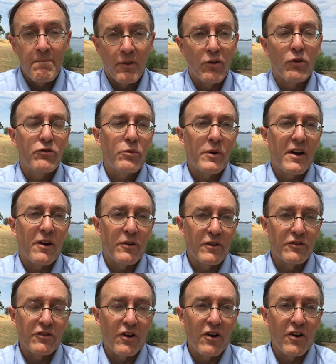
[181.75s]
And those three
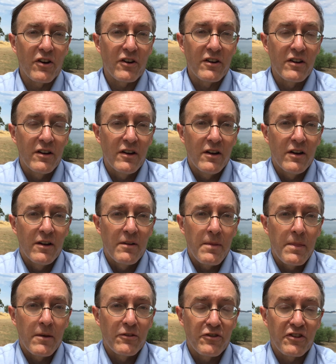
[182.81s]
areas are
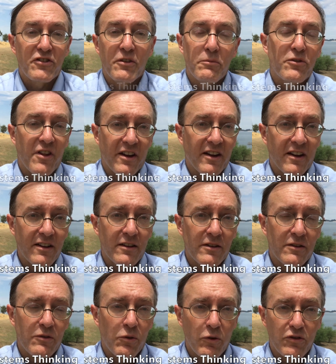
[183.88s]
systems thinking,
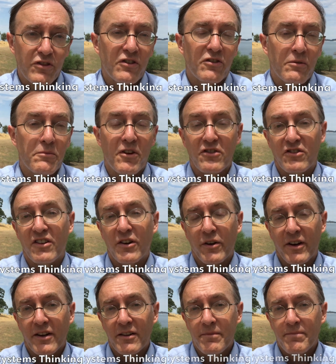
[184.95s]
or systems
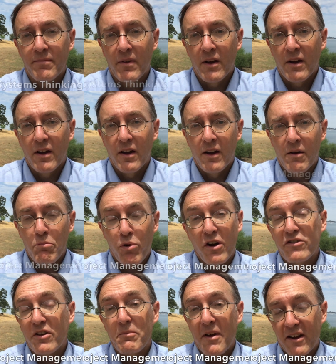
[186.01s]
engineering,
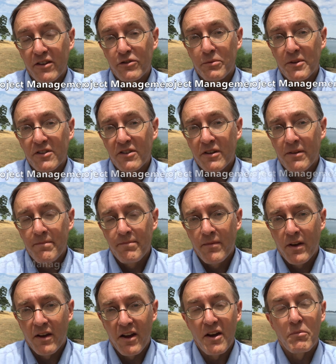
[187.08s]
project management,
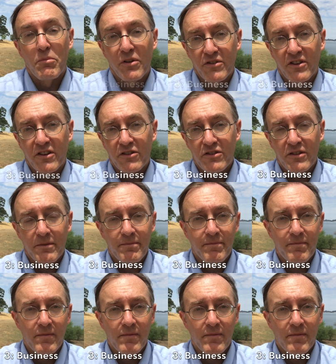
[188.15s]
and business.